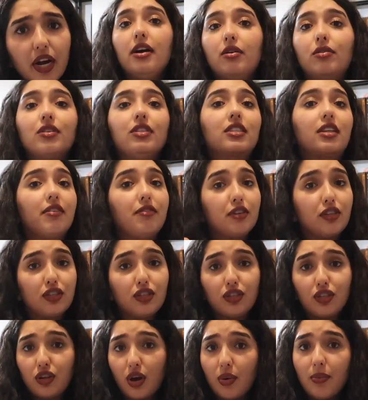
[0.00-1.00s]
who discovered
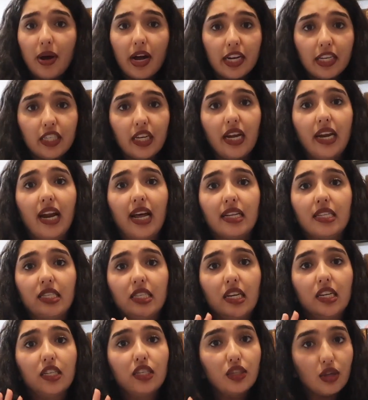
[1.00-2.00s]
so much and has
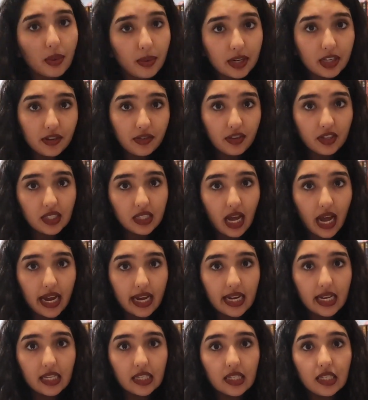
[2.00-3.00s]
done so much for
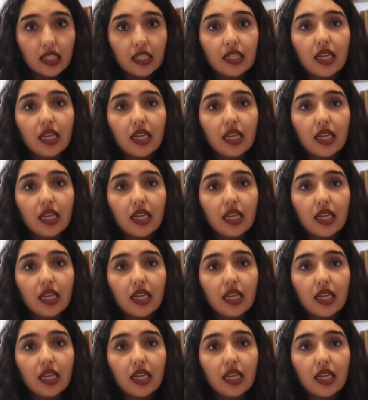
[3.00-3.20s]
science